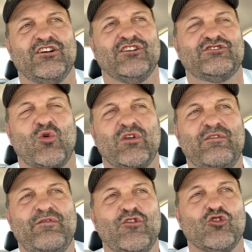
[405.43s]
Tony
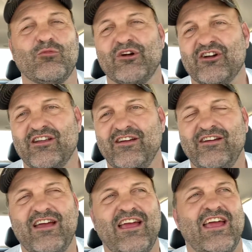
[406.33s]
Fugelberg
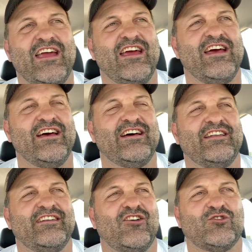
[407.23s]

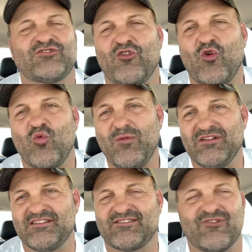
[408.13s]
and also the
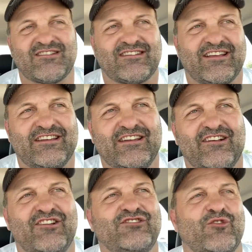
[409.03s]
women's wrestling
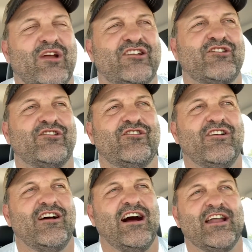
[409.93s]
director
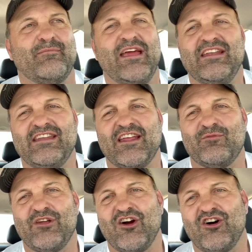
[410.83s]
out of Mandan will
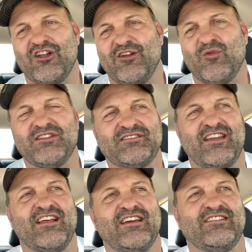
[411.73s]
be on Wednesday
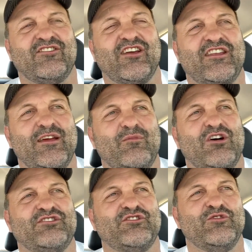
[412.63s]
night. I'll get him
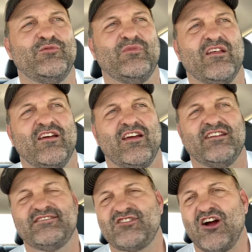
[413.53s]
on too
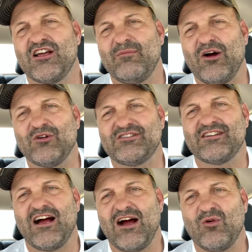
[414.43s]
and talk about
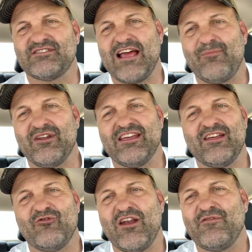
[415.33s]
what's happening,
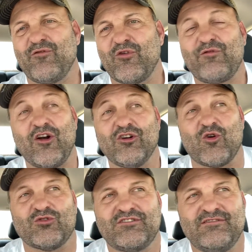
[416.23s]
getting ready for
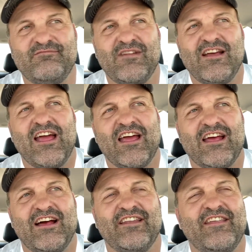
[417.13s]
Fargo.
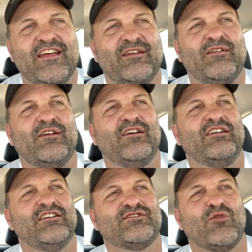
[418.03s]
And then,
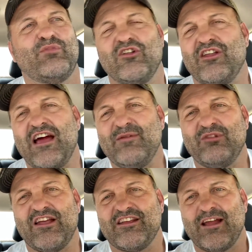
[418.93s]
so Bill and I
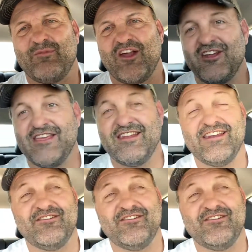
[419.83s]
plan on coming on again and